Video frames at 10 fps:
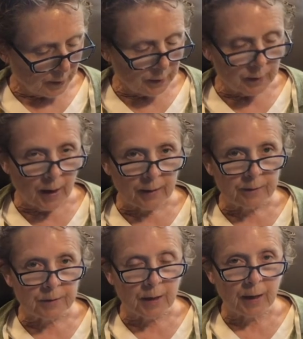Not
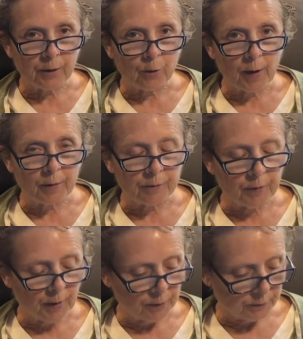today,
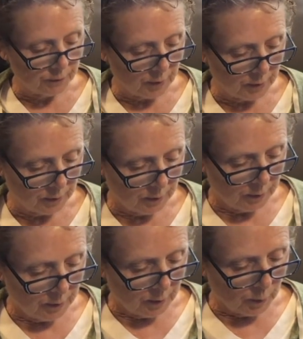grandfather said.
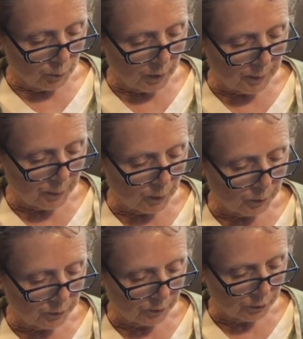My bones
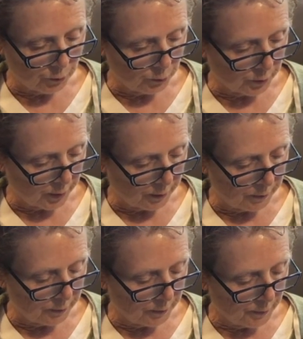are too
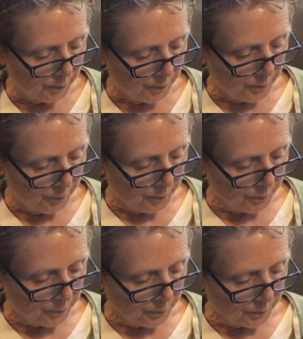tired.
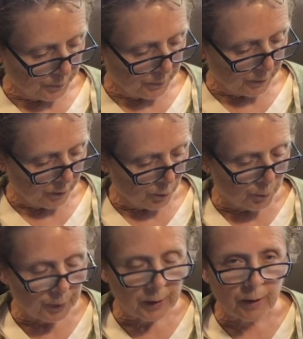The
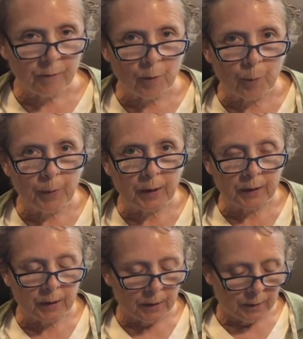pig of the
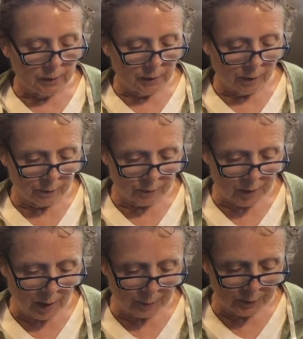pig
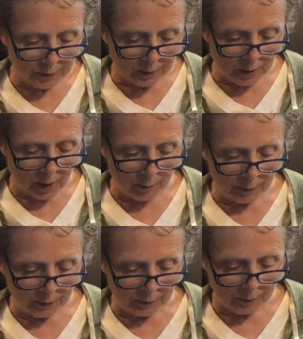stopped
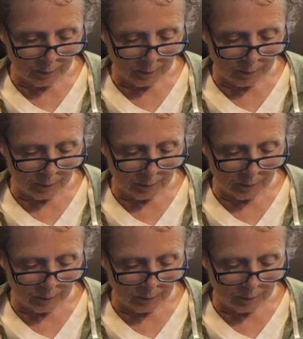humming.